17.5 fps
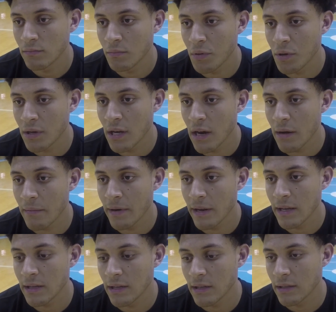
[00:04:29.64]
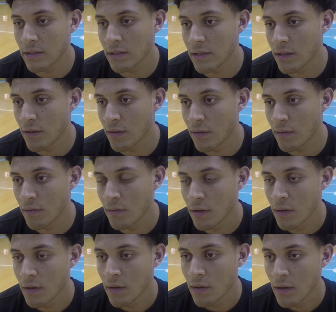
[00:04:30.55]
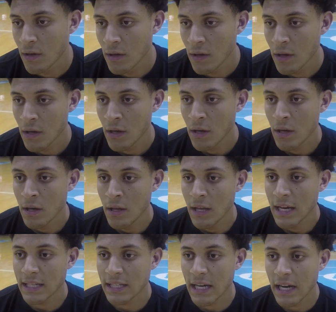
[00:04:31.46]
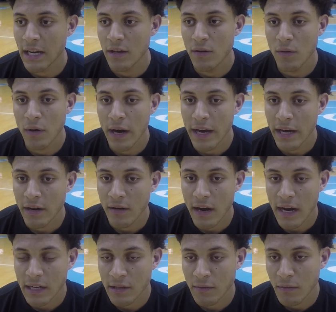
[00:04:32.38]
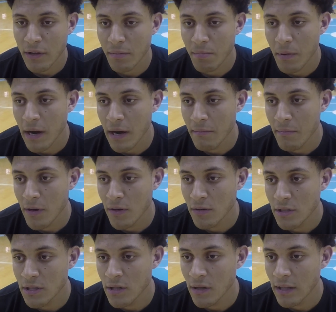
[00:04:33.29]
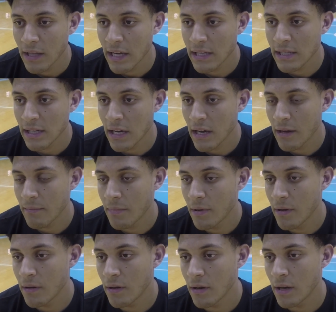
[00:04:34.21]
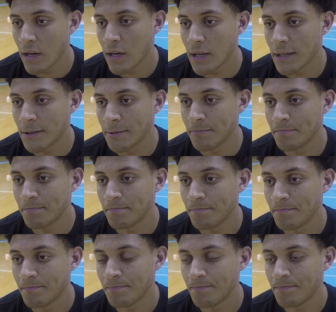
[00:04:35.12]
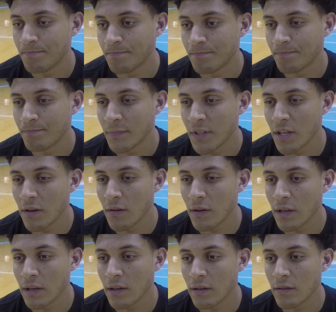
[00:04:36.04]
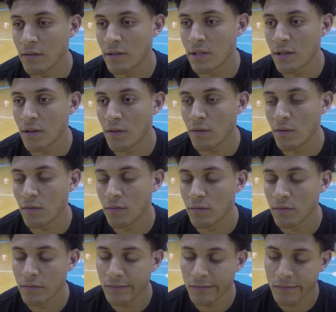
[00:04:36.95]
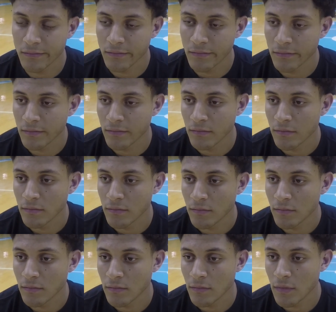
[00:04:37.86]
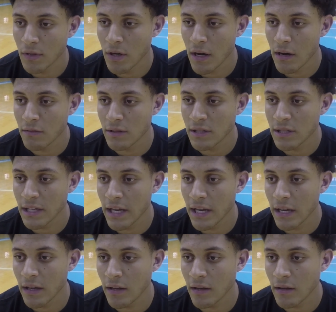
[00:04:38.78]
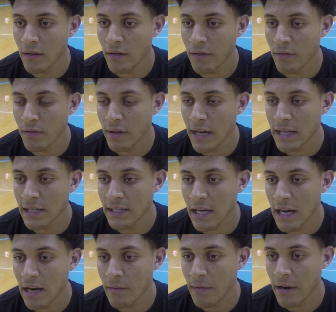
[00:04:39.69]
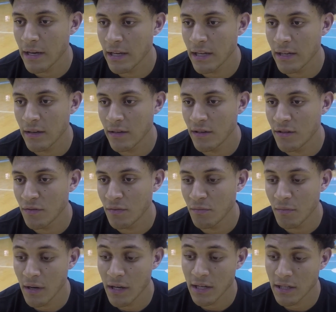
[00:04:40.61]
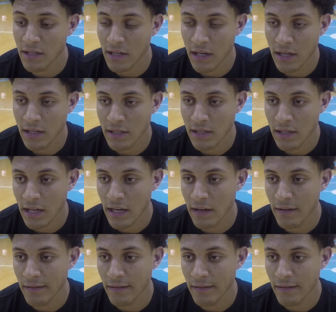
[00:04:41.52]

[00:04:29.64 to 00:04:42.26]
predominant, and so that's kind of who I interacted with probably most during that time. And so I would say through that time I didn't do much, honestly.